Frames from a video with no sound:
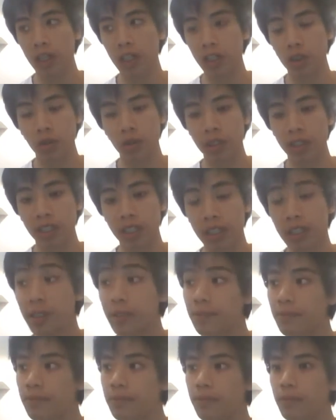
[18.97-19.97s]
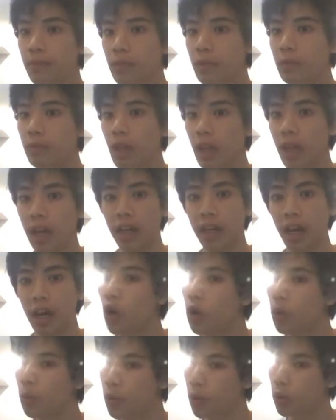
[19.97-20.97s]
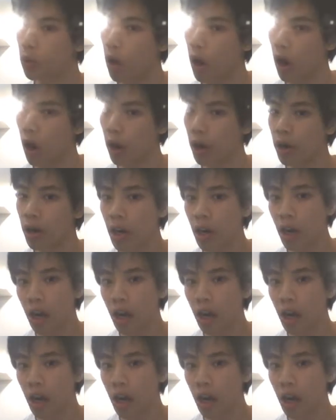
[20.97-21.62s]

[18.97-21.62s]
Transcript: interested, and I hope you are,